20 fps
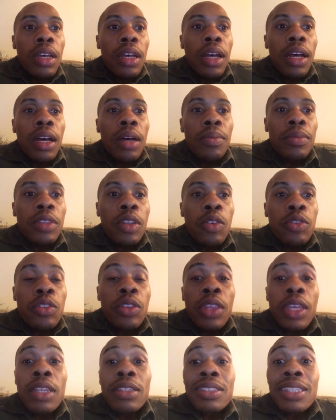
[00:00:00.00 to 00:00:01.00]
Those
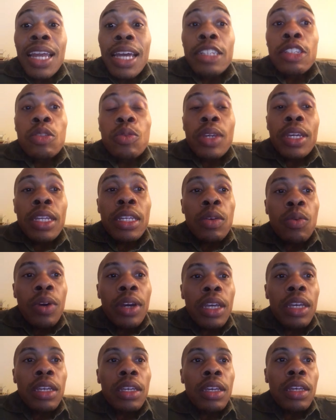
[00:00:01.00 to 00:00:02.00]
are things that I do
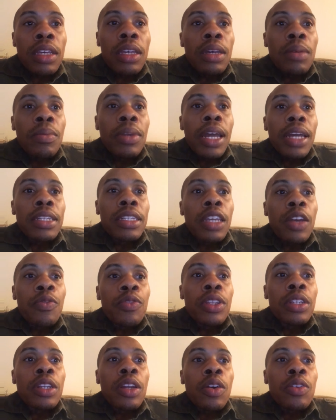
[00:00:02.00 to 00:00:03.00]
anyway, but I
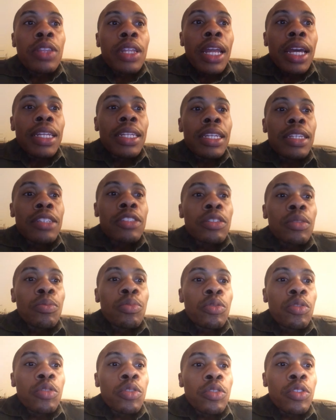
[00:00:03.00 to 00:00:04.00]
definitely know that I need to
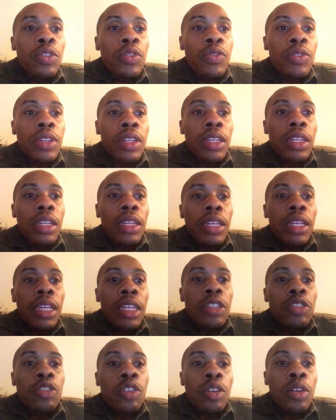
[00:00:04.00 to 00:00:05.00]
improve
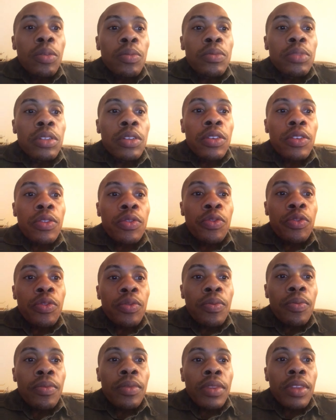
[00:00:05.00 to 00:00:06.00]
in terms of
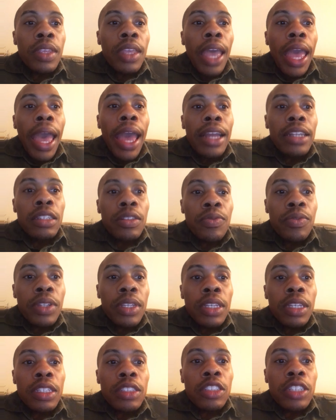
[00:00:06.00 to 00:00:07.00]

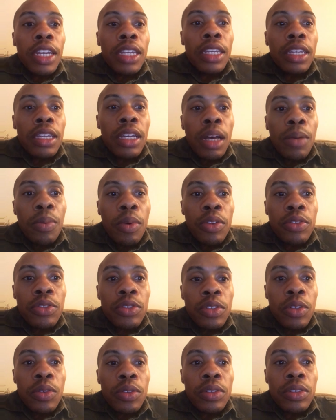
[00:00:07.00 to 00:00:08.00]
actively checking up on
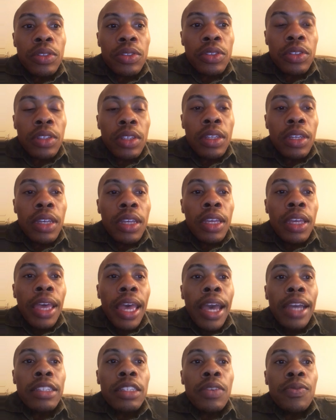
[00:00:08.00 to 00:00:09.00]
students,
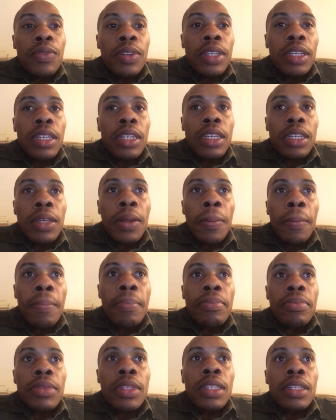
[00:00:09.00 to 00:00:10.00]
actively
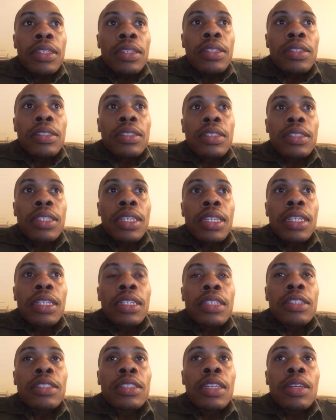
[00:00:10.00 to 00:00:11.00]
seeking
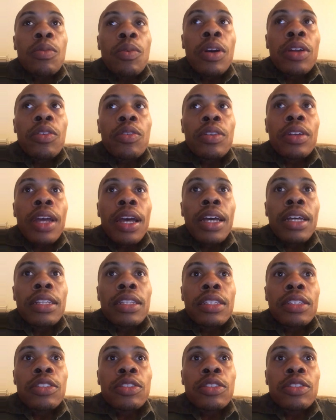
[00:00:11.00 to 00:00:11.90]
to see whether or not the